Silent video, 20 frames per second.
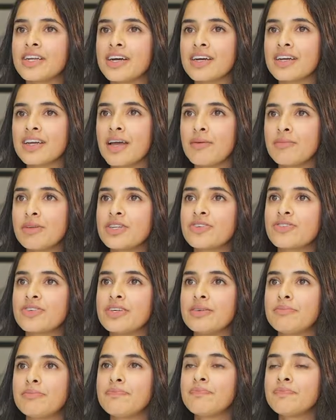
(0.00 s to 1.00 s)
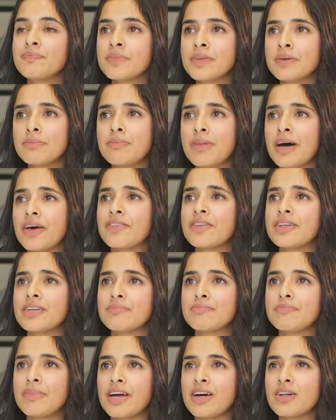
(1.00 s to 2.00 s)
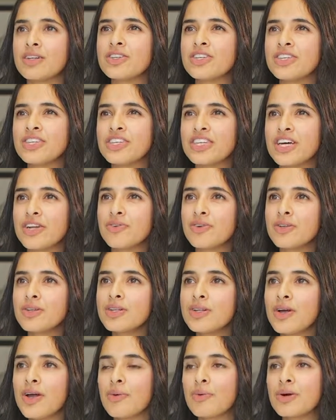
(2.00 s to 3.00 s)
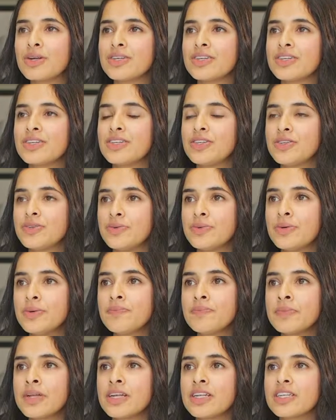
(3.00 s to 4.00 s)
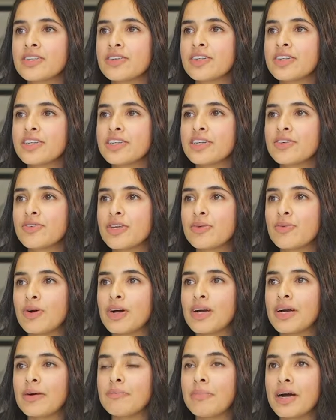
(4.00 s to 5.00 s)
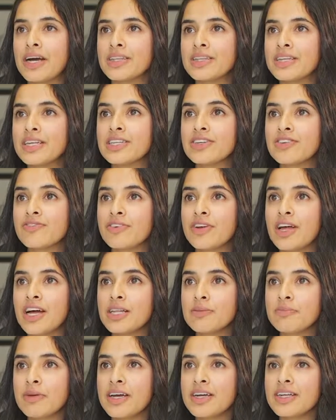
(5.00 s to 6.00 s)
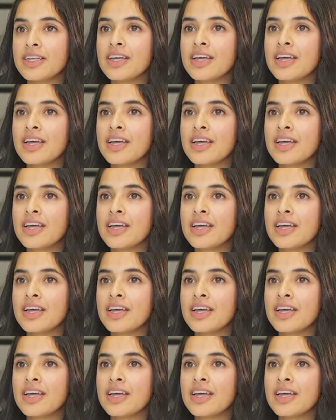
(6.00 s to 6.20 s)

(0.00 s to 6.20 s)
at chemistry and maths and biology in general. So I wanted to study a degree what combined these different aspects.